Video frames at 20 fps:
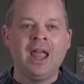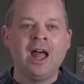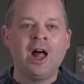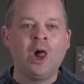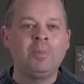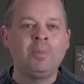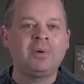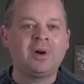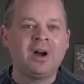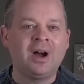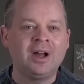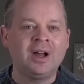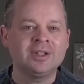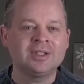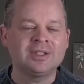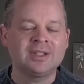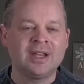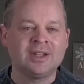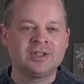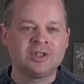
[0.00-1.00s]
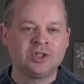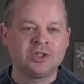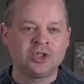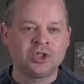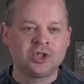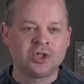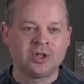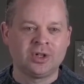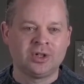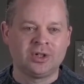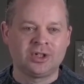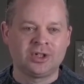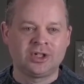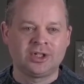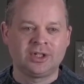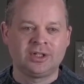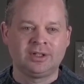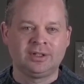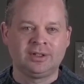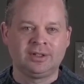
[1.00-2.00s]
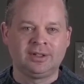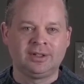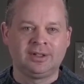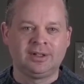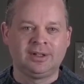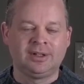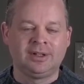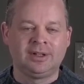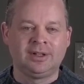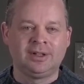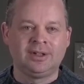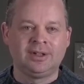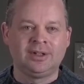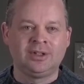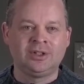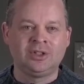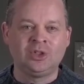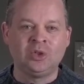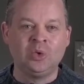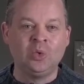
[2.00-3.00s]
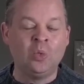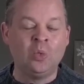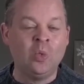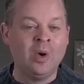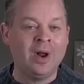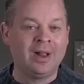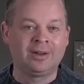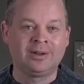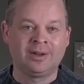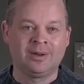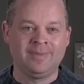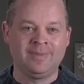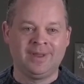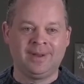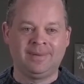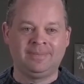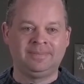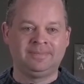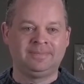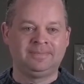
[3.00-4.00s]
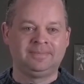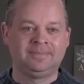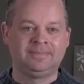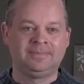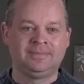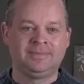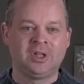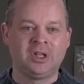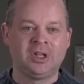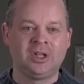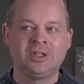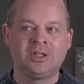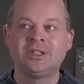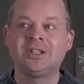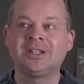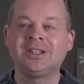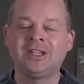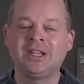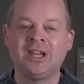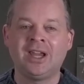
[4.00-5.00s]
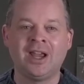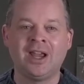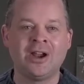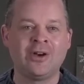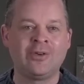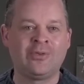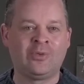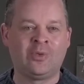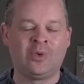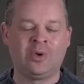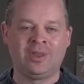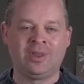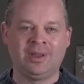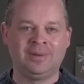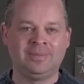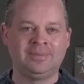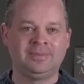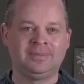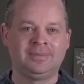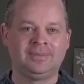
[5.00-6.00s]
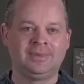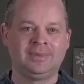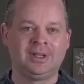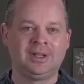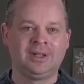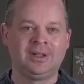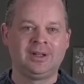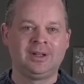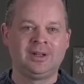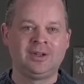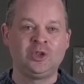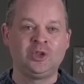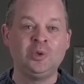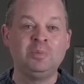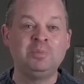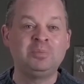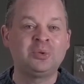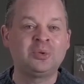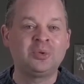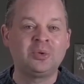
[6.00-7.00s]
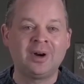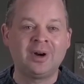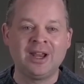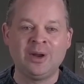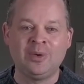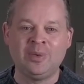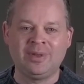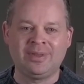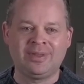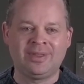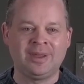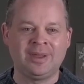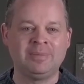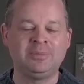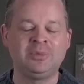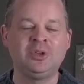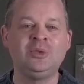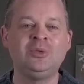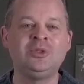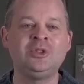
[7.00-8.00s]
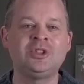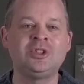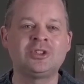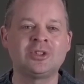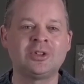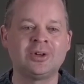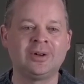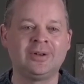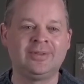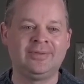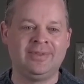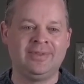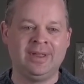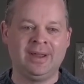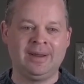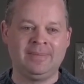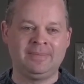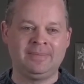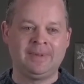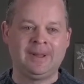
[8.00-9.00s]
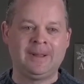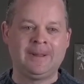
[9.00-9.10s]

Help us as a church to welcome them, to care for them, to pray with them, to serve them.